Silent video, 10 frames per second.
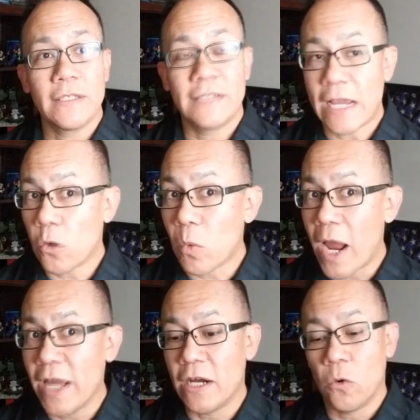
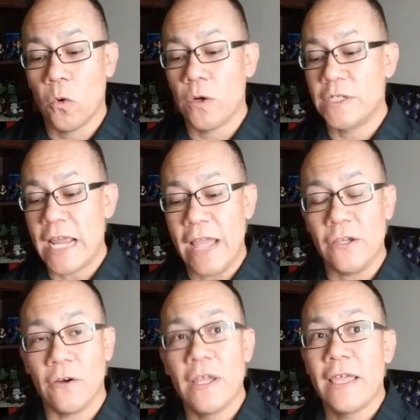Zechariah or
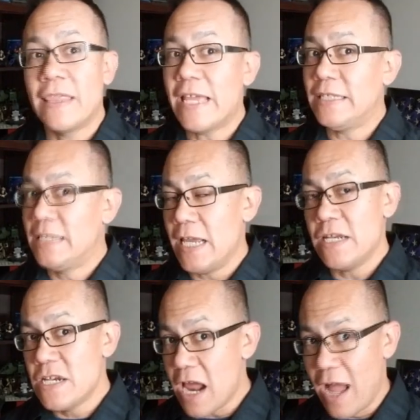Daniel, they did
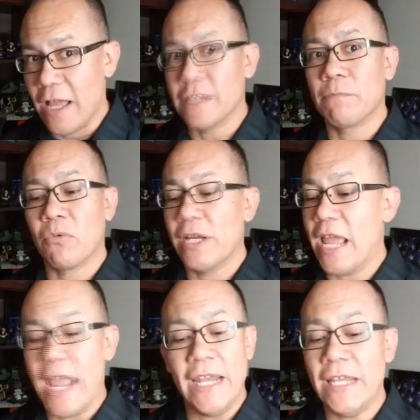not bring
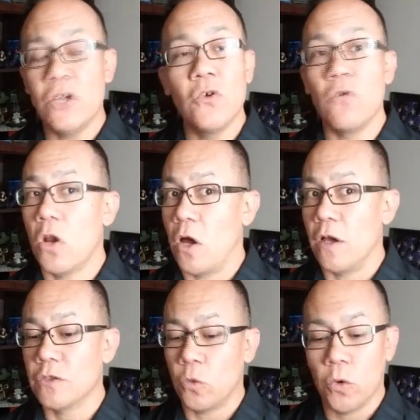any new
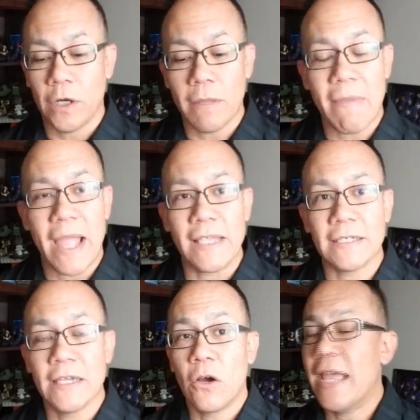laws or
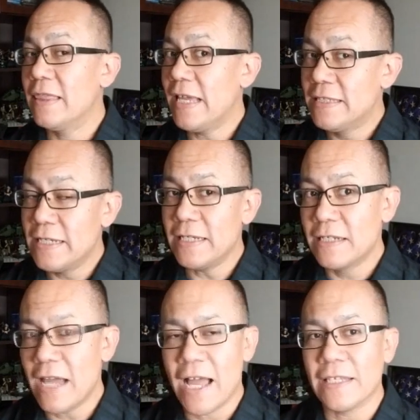commands, and they did
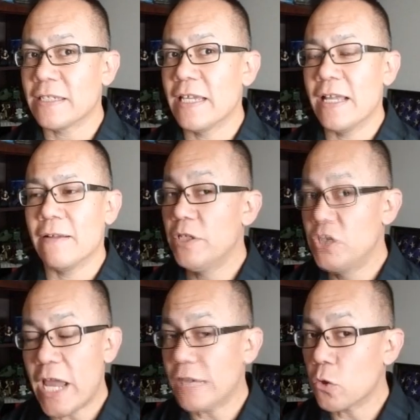not
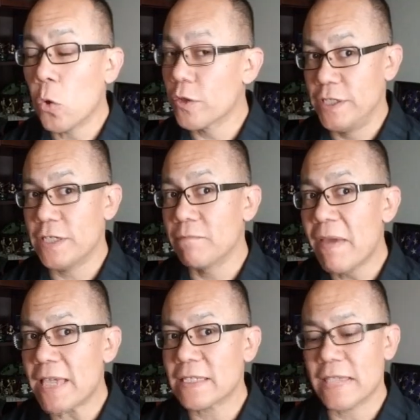reject or
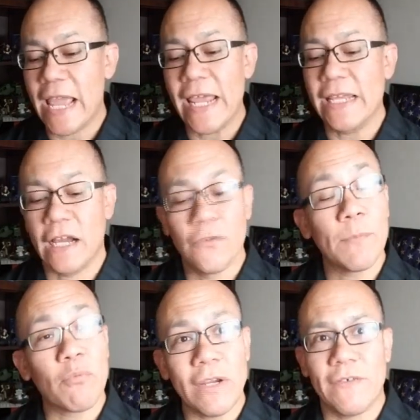dismiss any of the
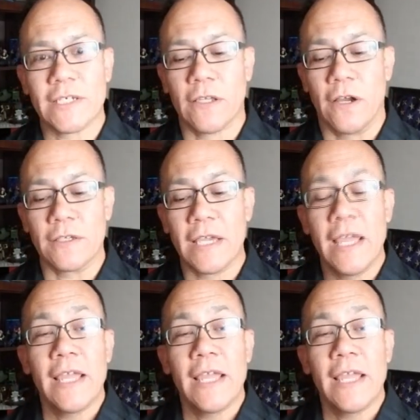previous laws.